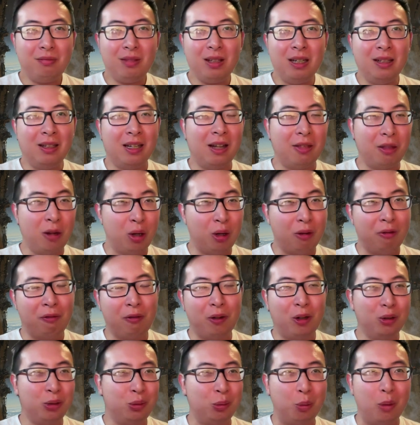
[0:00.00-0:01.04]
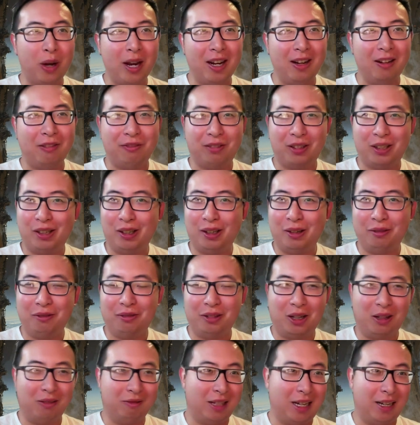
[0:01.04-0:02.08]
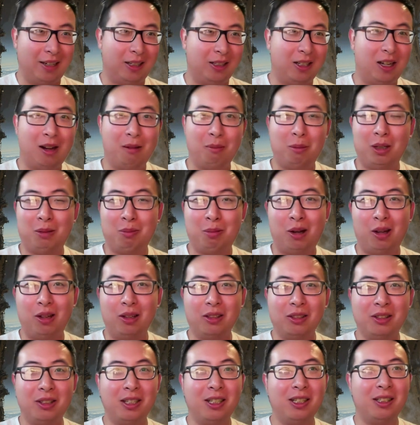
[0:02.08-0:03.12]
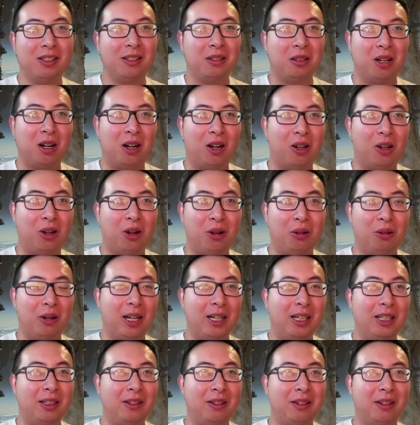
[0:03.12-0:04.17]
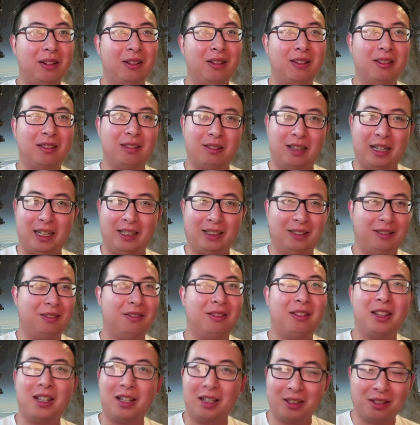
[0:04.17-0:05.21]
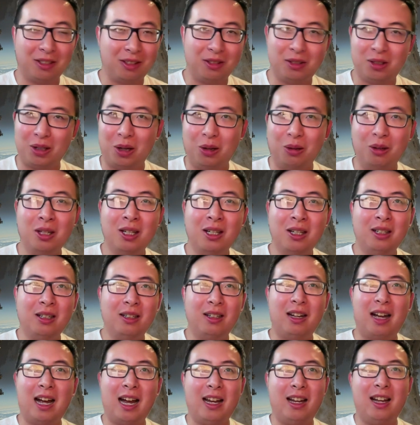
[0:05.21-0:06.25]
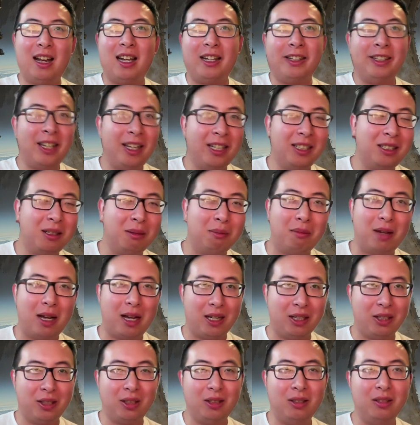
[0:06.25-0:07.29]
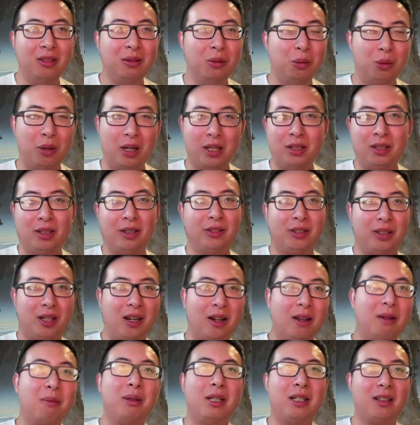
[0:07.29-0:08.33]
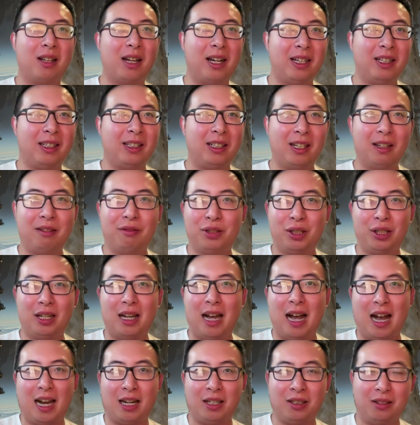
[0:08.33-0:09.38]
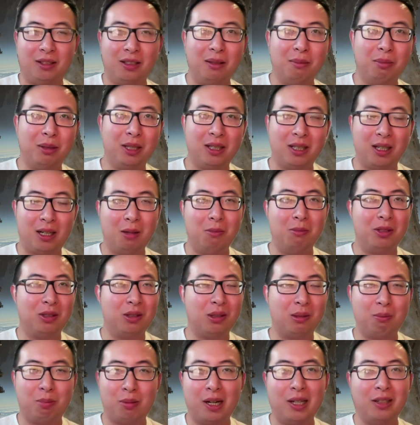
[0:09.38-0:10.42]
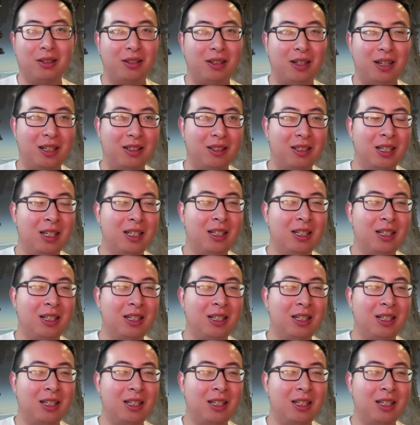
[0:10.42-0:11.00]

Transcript: yeah, her first wave of economic policies are already like this. So I can't imagine what she's gonna be like if she actually becomes president.